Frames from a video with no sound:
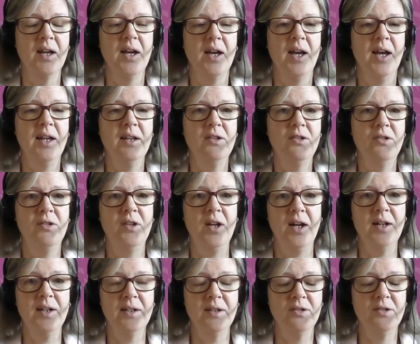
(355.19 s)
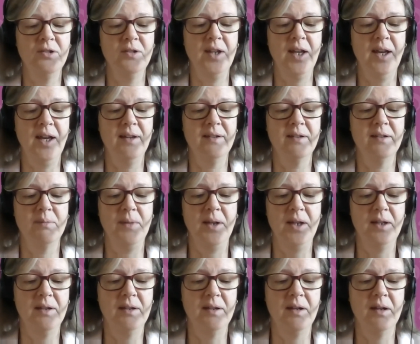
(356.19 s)
And today's
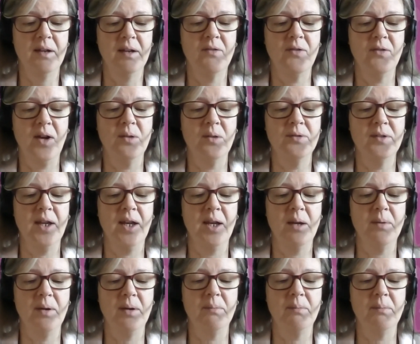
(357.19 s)
roundtable